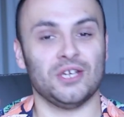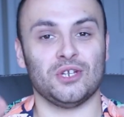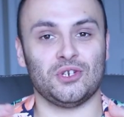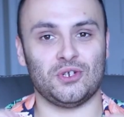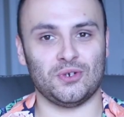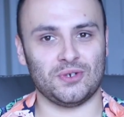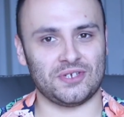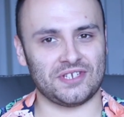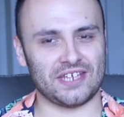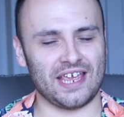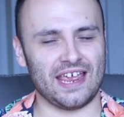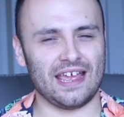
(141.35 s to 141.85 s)

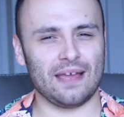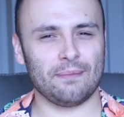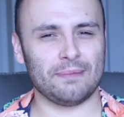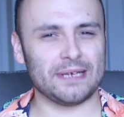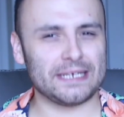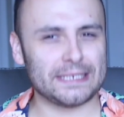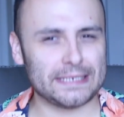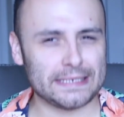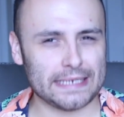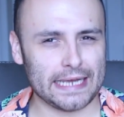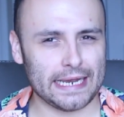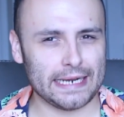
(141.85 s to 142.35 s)
To say I'm
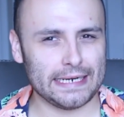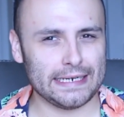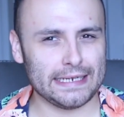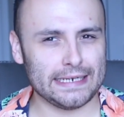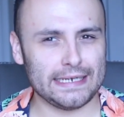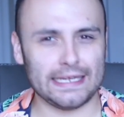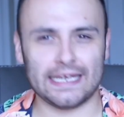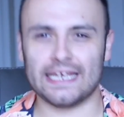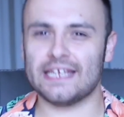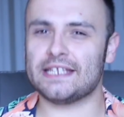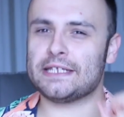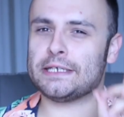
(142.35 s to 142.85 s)

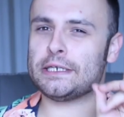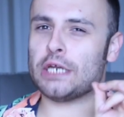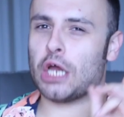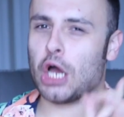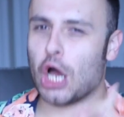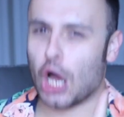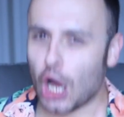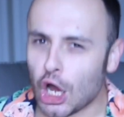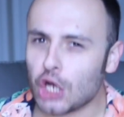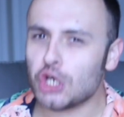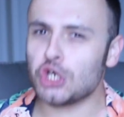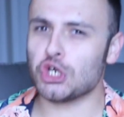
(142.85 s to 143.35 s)
excited is an
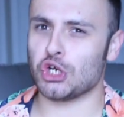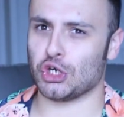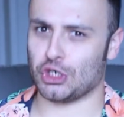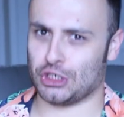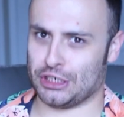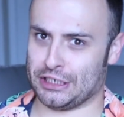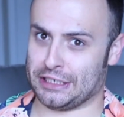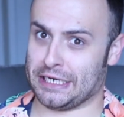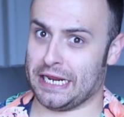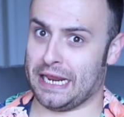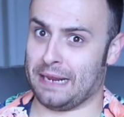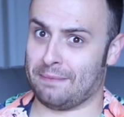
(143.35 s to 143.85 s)

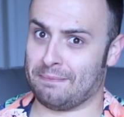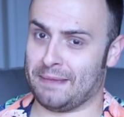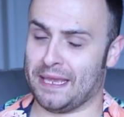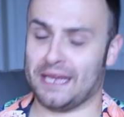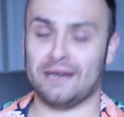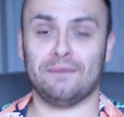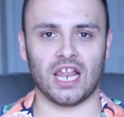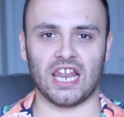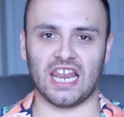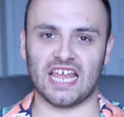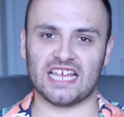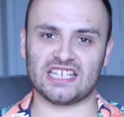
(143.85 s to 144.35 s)

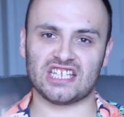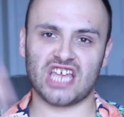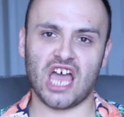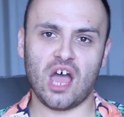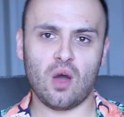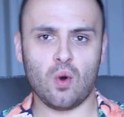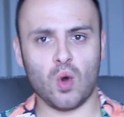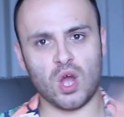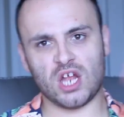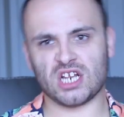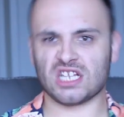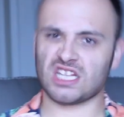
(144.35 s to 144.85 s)
understatement. Let's
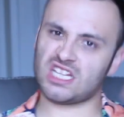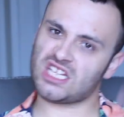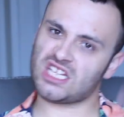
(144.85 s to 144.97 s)
go.